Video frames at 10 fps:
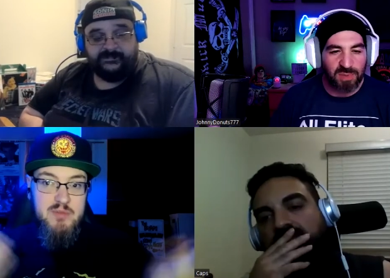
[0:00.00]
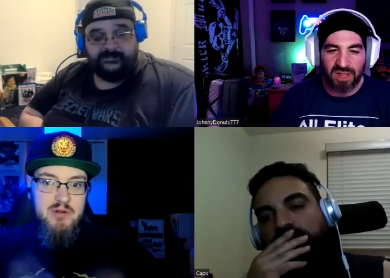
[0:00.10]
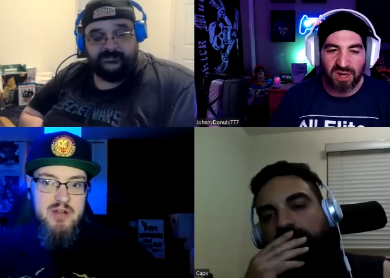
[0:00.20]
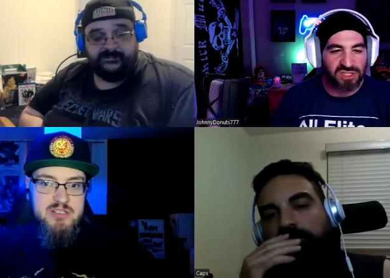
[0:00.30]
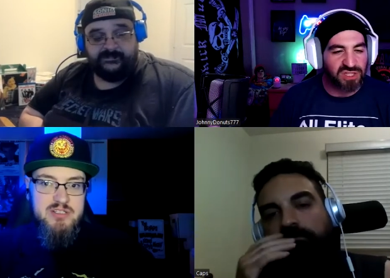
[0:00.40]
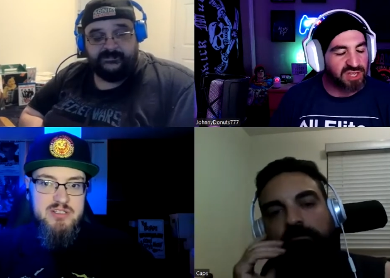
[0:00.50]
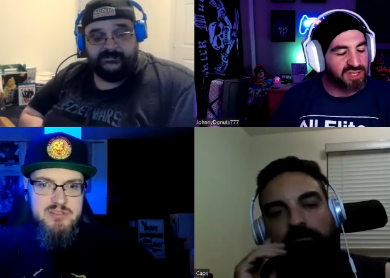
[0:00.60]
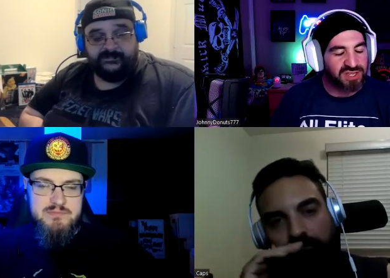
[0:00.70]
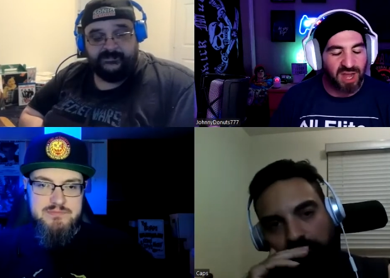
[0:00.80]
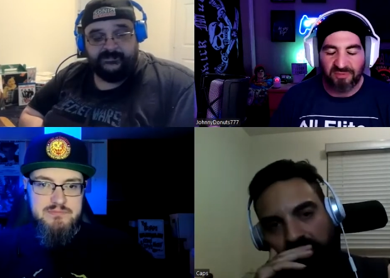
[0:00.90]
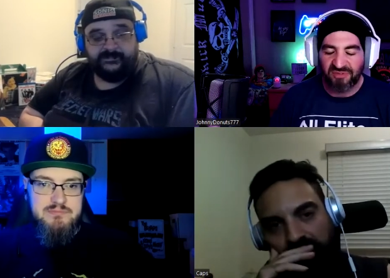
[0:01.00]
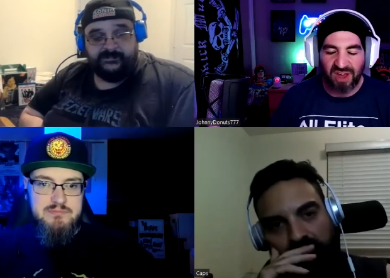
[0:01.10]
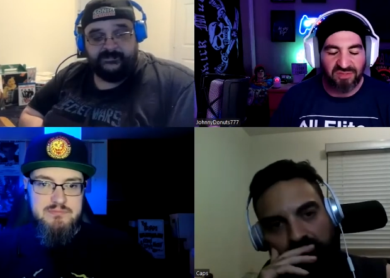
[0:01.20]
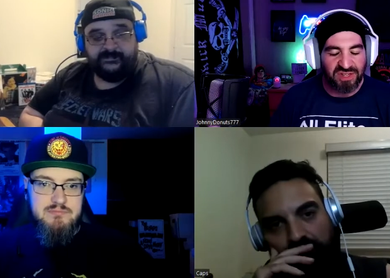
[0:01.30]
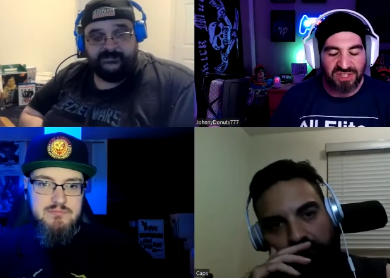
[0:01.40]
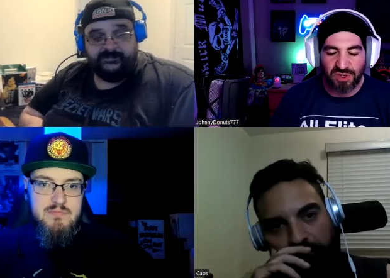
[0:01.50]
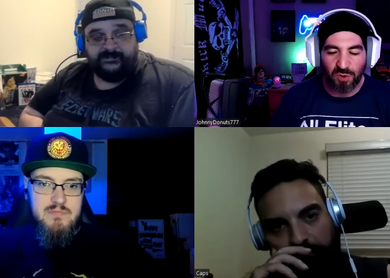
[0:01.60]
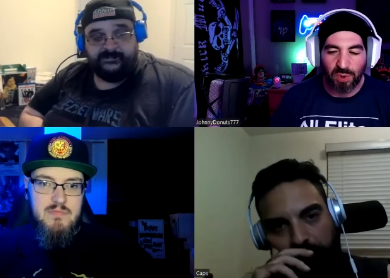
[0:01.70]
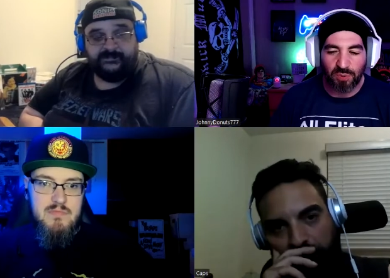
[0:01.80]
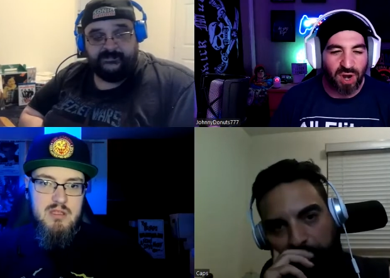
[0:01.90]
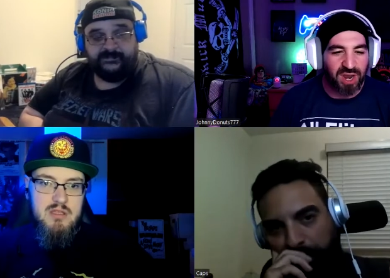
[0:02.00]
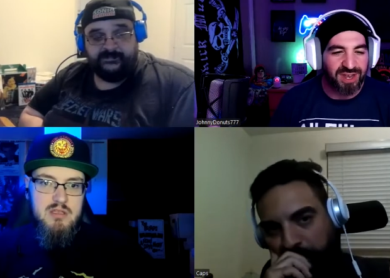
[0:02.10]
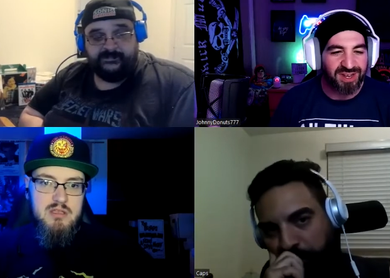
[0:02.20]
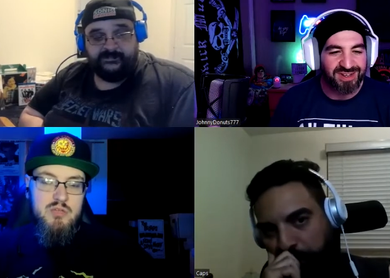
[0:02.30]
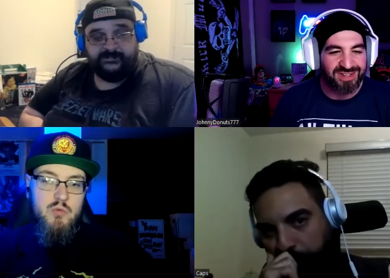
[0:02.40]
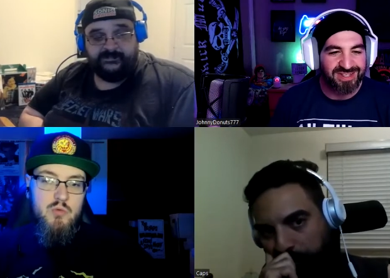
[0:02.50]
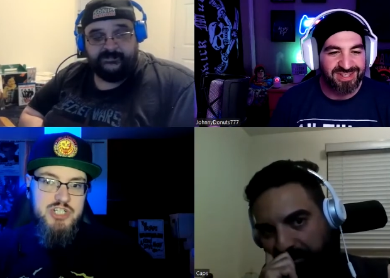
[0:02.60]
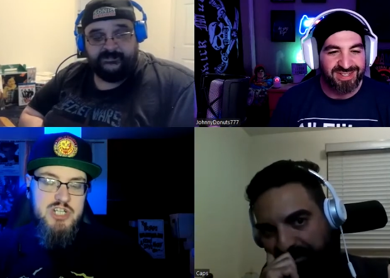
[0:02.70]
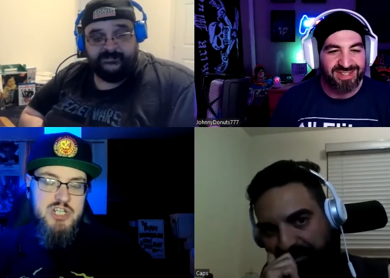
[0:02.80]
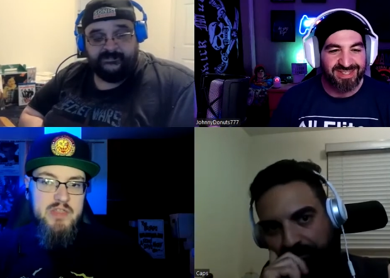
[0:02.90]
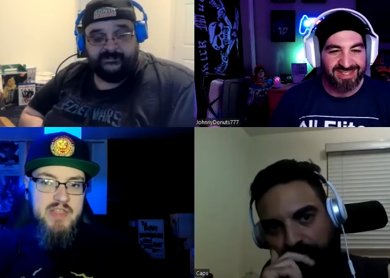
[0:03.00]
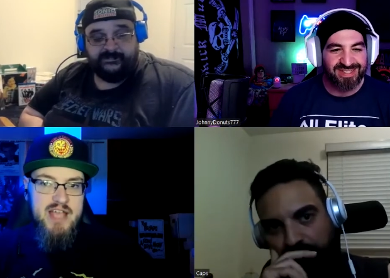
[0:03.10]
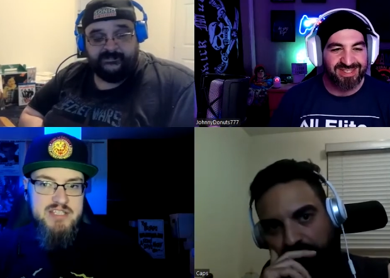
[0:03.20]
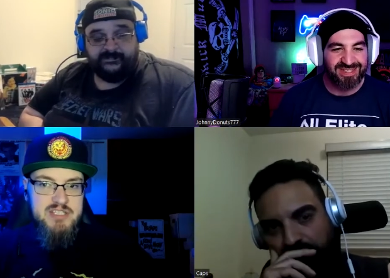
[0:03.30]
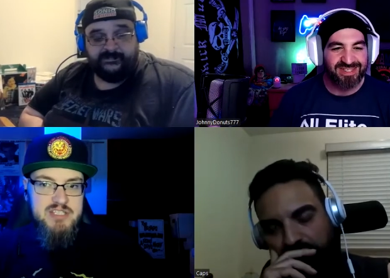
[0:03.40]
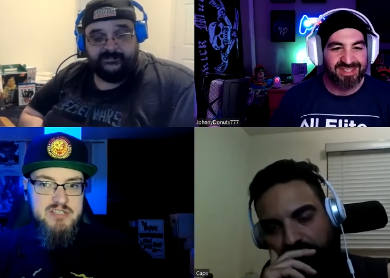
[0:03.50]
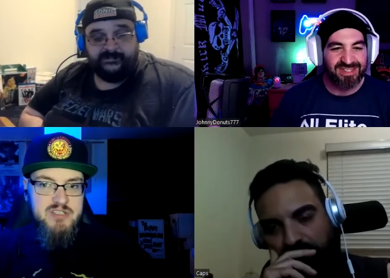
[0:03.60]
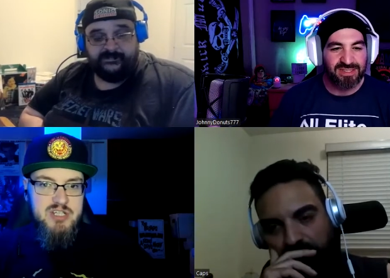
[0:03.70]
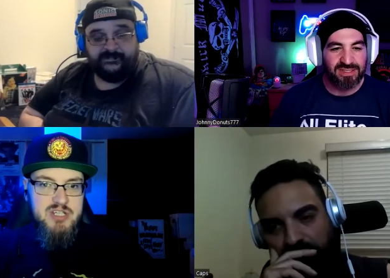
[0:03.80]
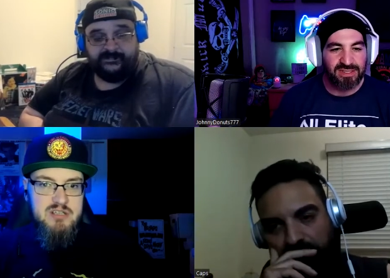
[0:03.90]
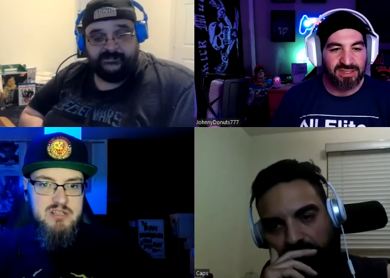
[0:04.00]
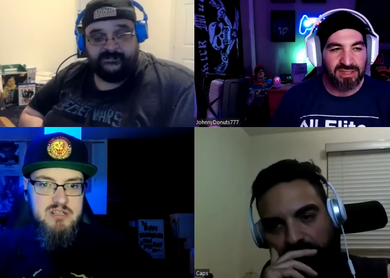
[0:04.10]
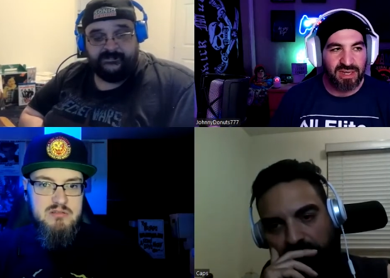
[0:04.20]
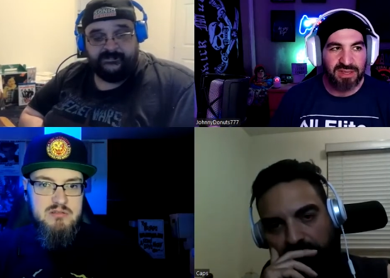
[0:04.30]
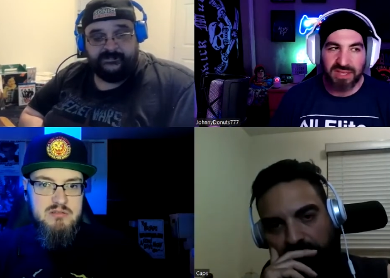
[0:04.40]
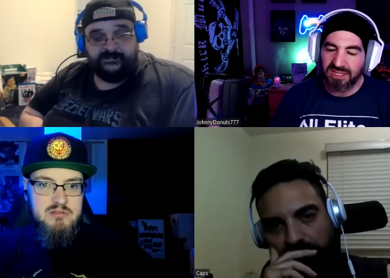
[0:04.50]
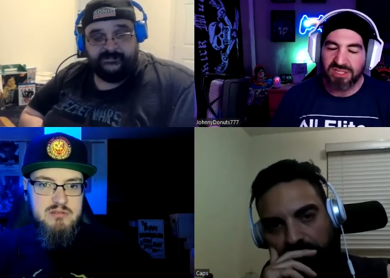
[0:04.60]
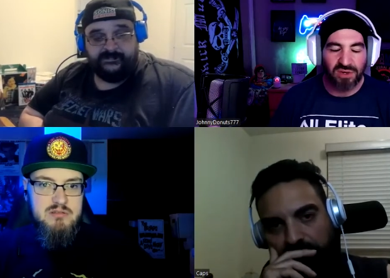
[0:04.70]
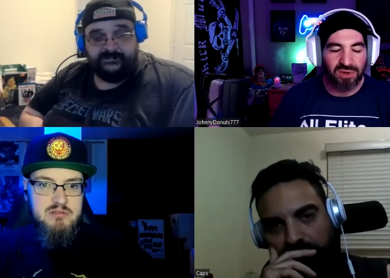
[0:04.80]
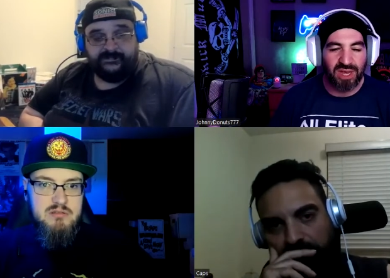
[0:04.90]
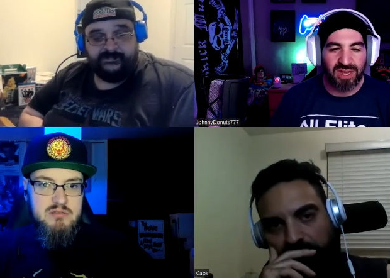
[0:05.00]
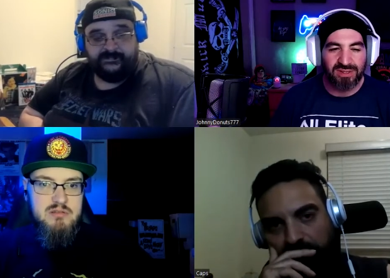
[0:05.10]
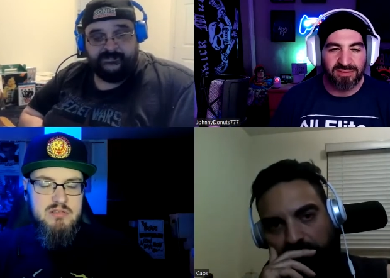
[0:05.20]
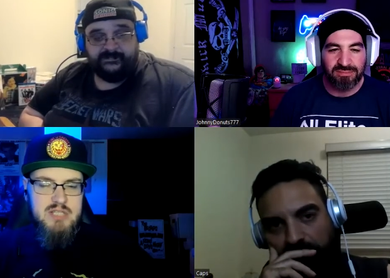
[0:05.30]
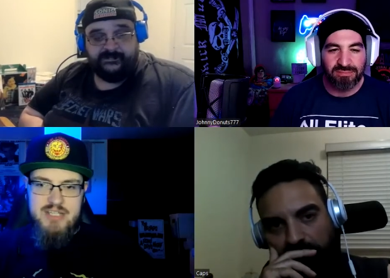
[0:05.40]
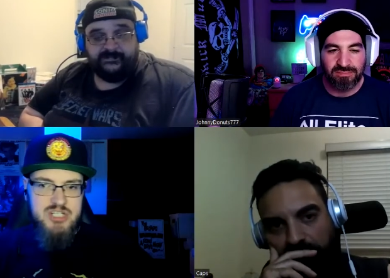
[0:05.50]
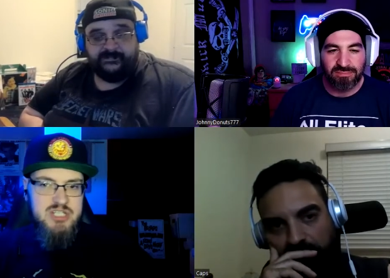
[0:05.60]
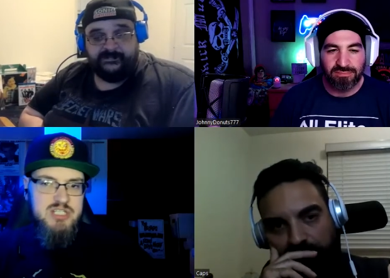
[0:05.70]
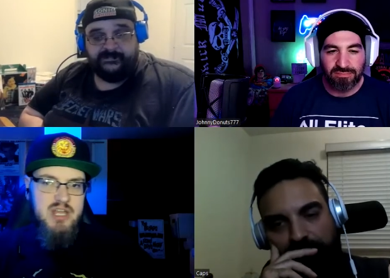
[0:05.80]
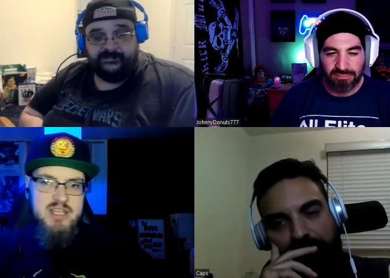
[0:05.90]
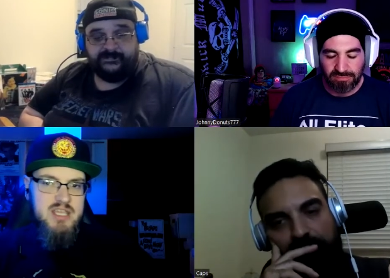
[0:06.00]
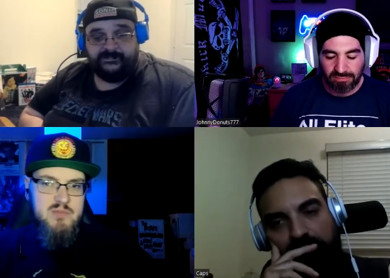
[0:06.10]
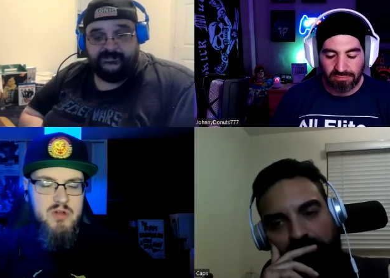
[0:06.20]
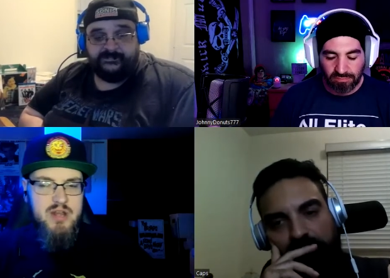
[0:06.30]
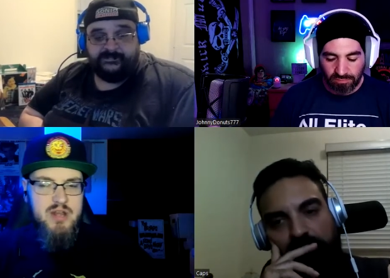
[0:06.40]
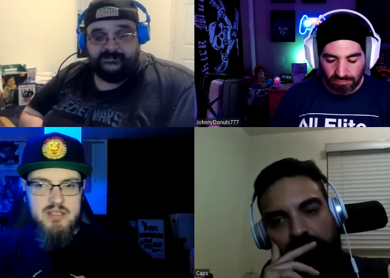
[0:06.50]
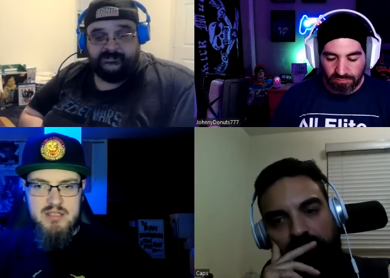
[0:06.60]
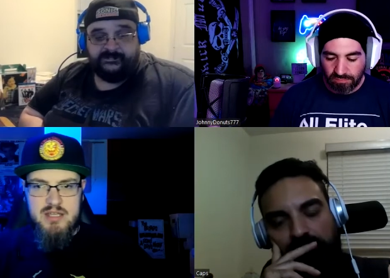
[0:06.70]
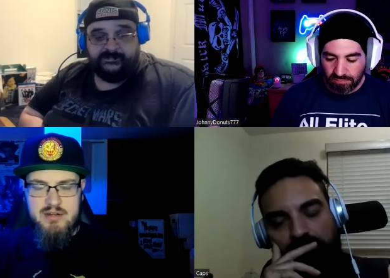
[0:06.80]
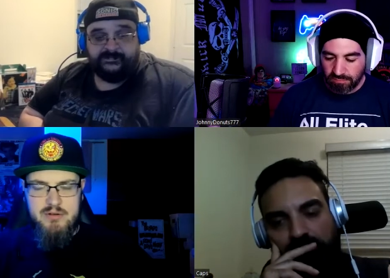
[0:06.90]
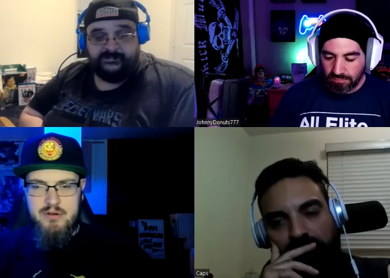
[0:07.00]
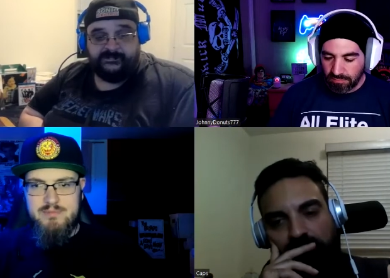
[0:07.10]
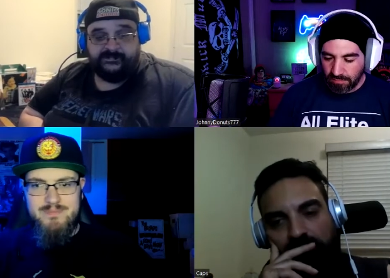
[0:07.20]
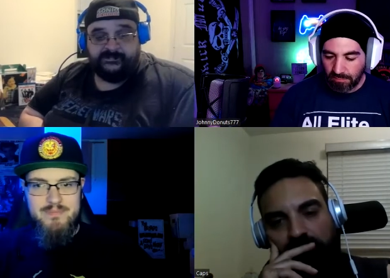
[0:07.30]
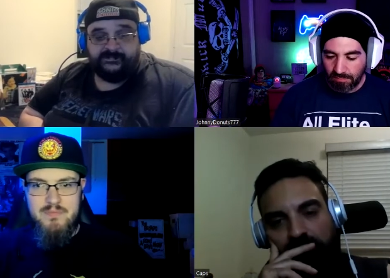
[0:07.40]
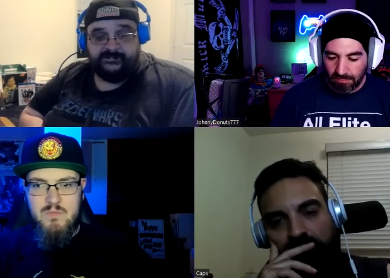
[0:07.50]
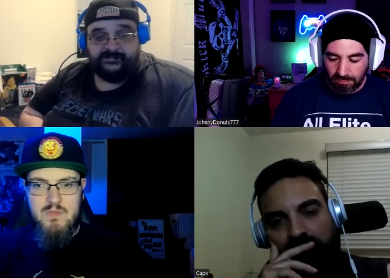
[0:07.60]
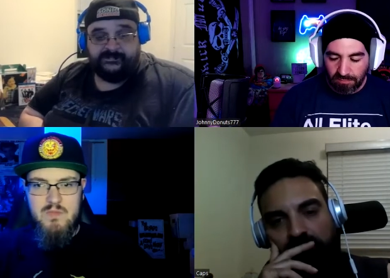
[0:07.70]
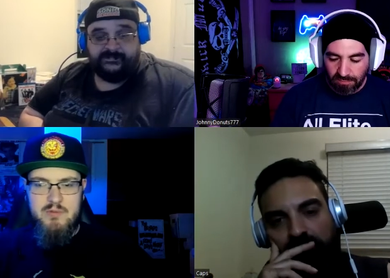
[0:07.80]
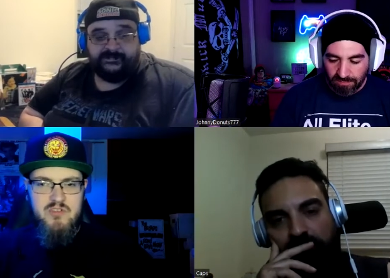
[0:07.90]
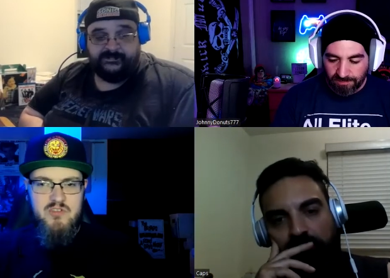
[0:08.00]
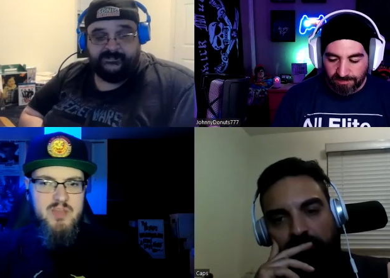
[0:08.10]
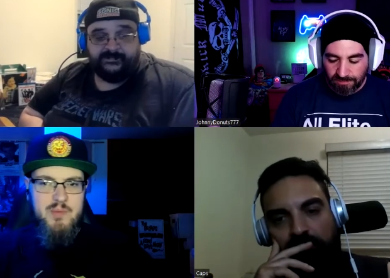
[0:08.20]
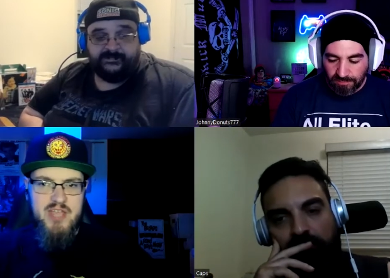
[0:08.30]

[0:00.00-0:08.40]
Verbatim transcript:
Speaker 1: Belair is not in the top five this year, we riot.
Speaker 2: Well, she won last year, didn't she?
Speaker 1: think so. Yeah.
Speaker 2: Yeah, she got to keep winning. I don't know. I don't know what to say about